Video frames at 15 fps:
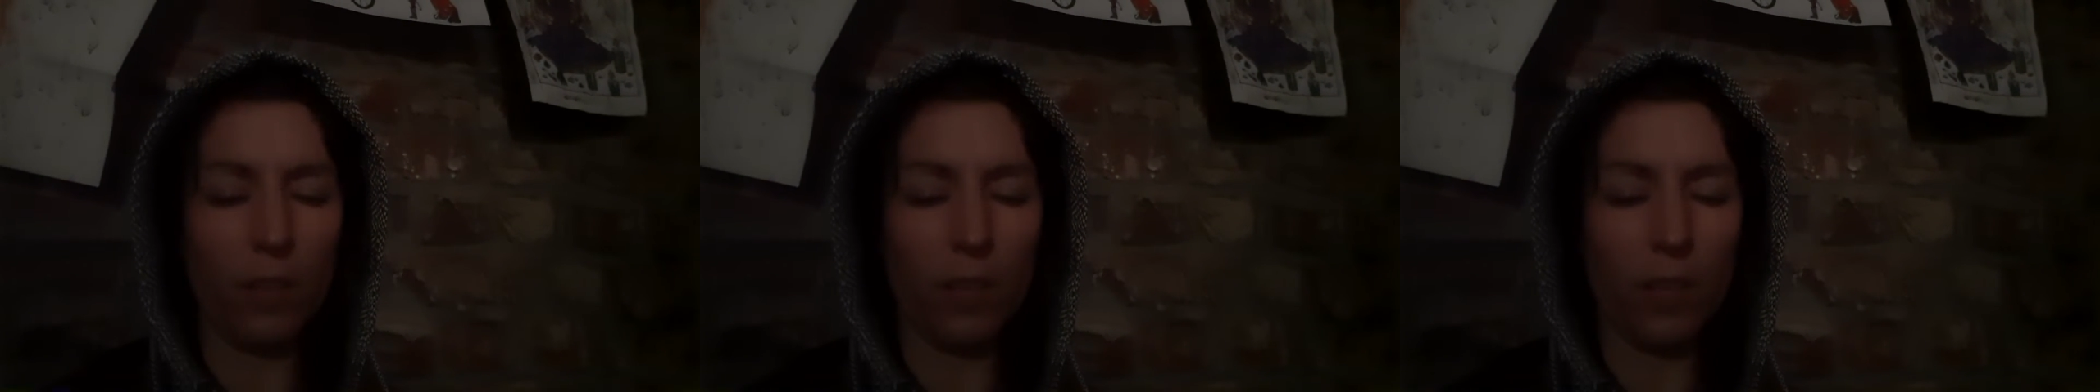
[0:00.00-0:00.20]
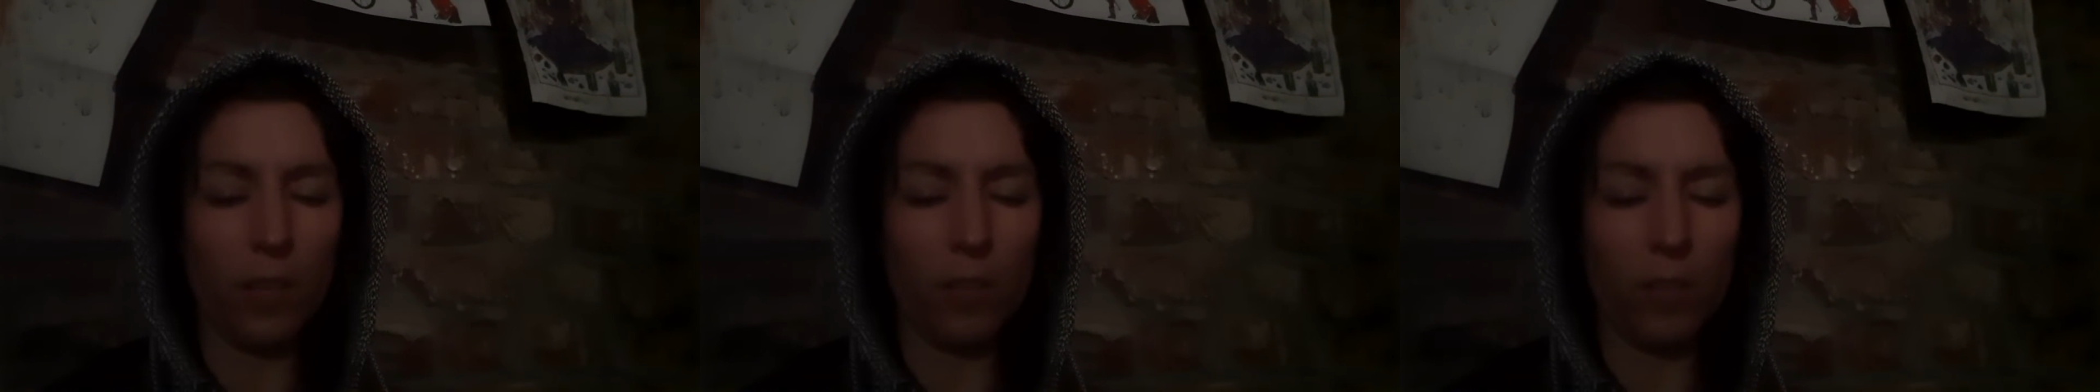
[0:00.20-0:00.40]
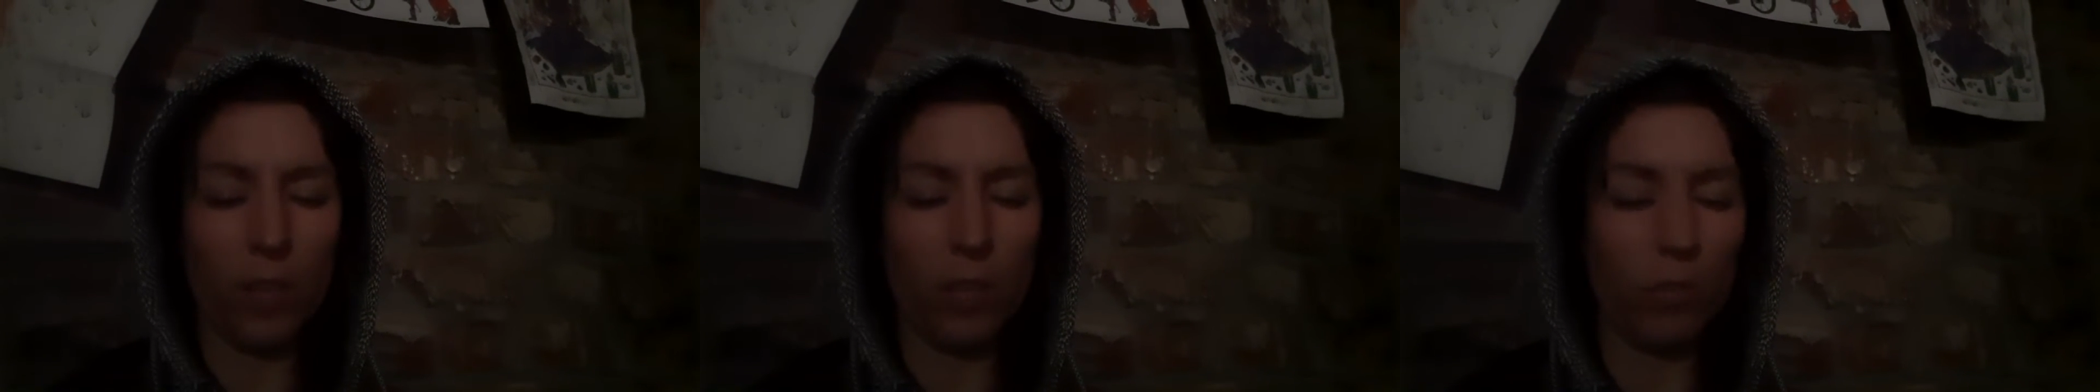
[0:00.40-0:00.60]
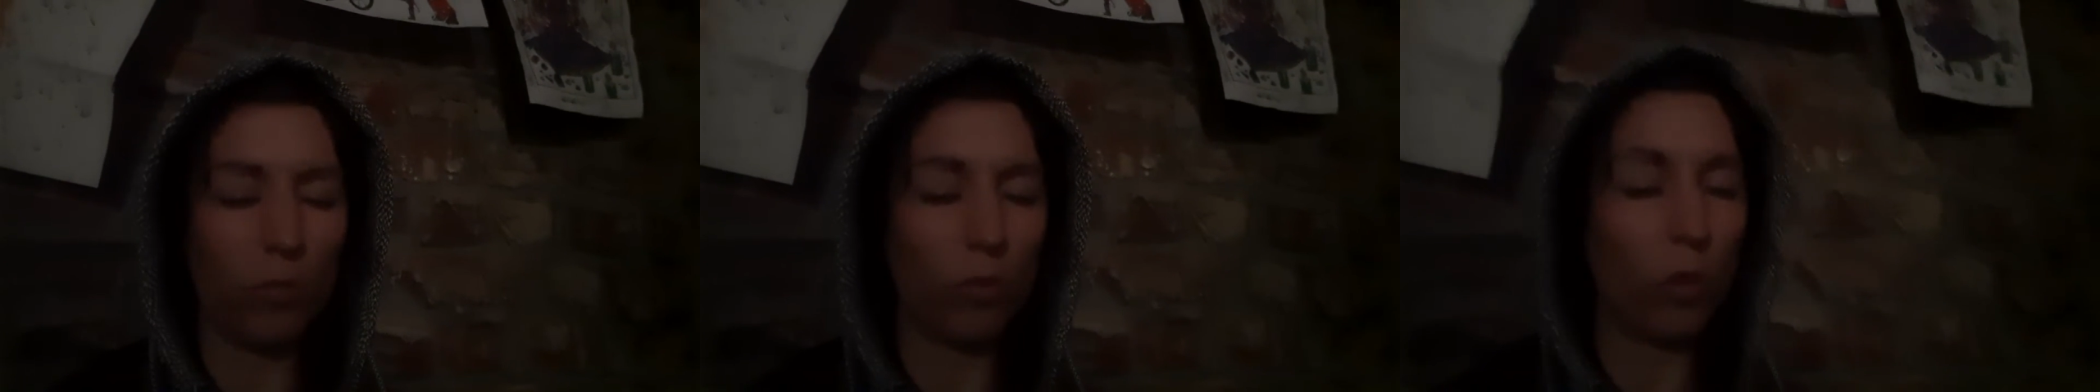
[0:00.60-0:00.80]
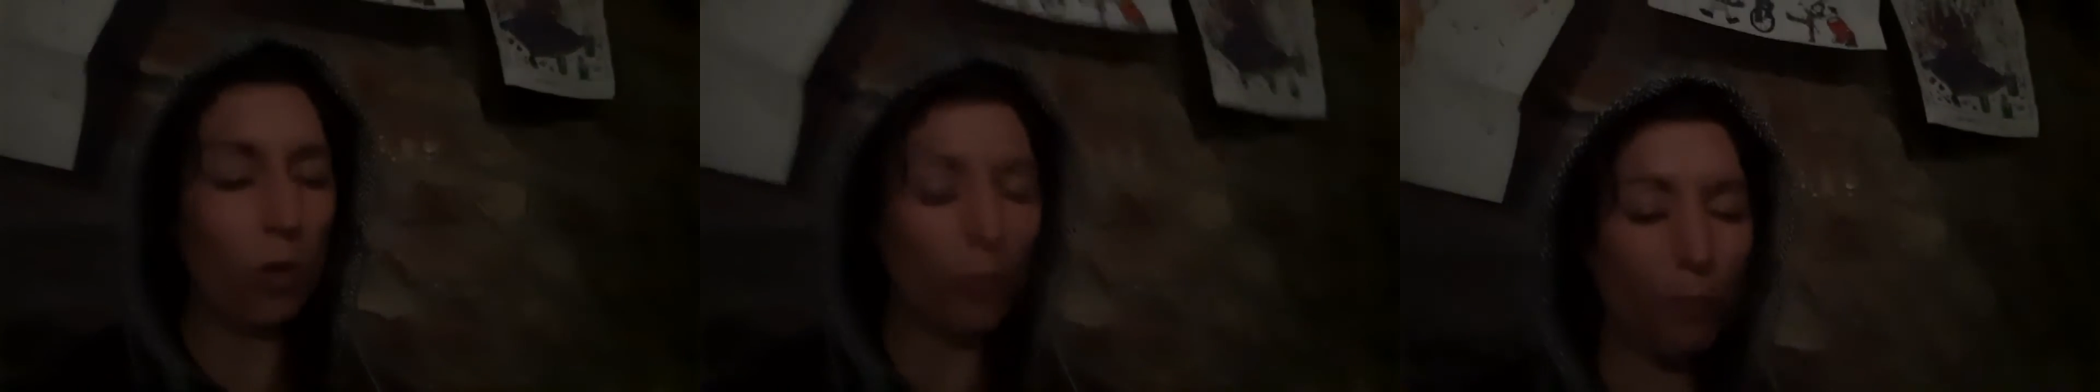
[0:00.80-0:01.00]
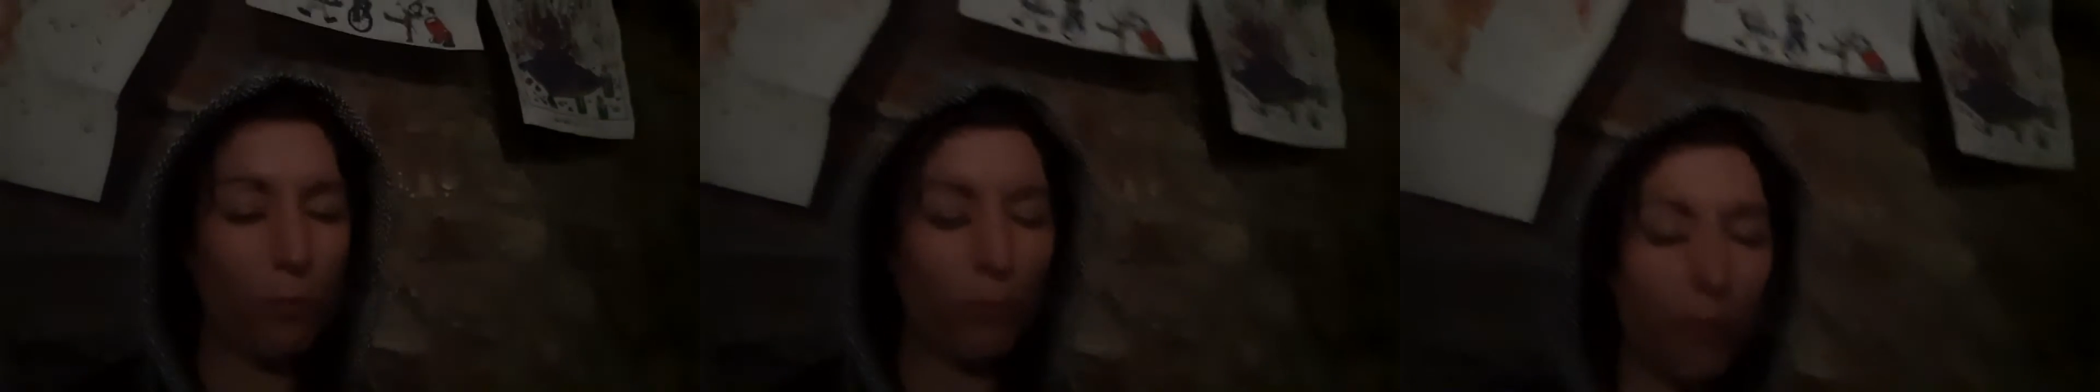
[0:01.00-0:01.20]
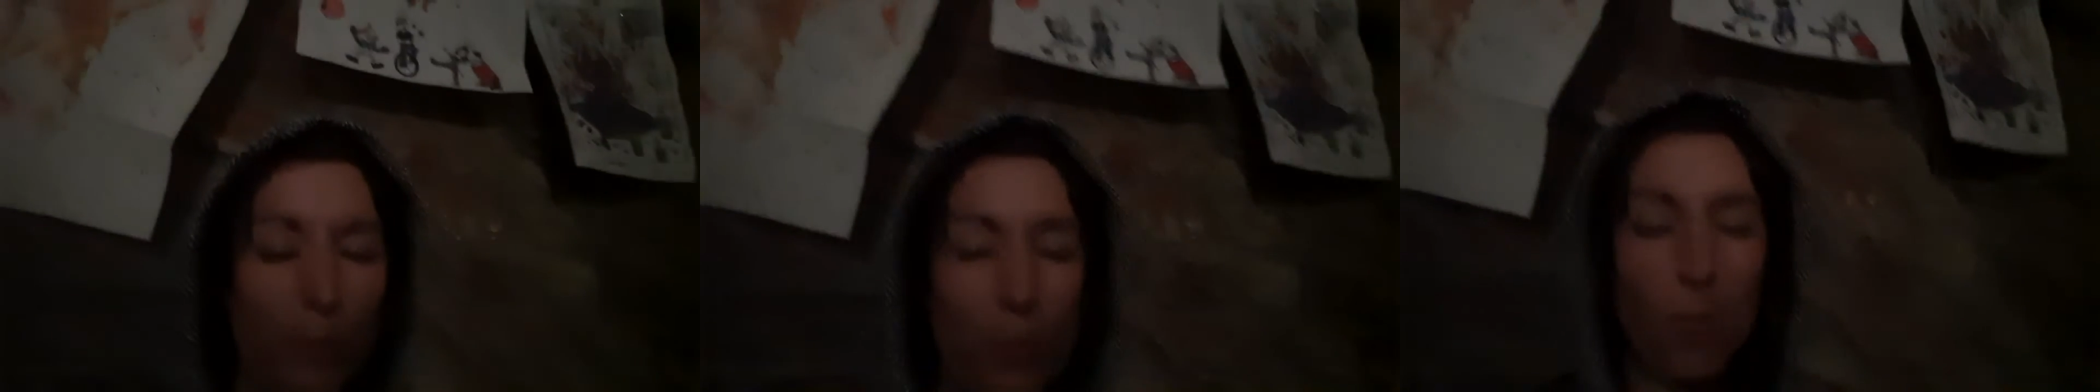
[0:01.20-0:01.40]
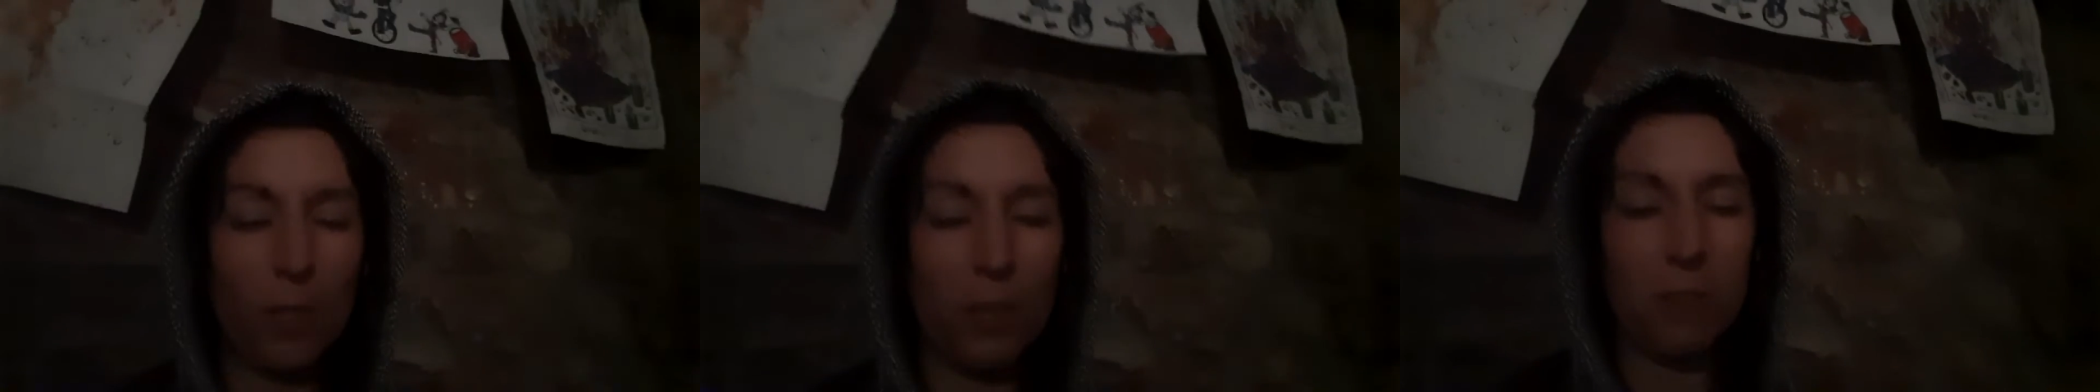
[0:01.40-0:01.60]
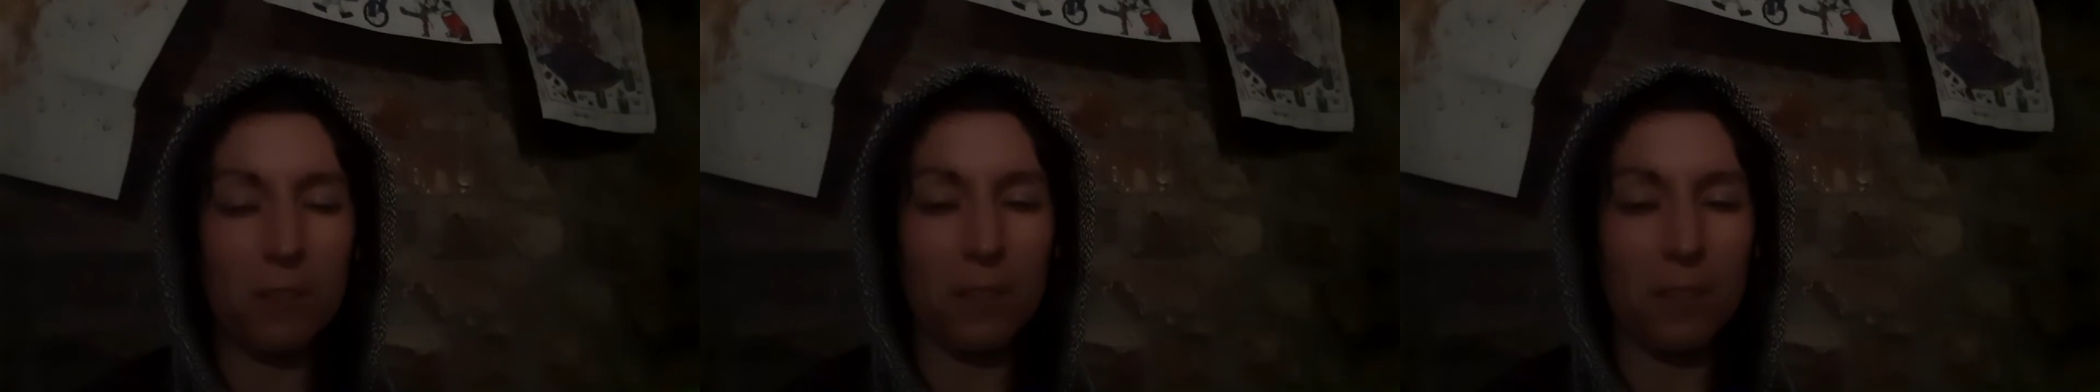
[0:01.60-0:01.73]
And I know for me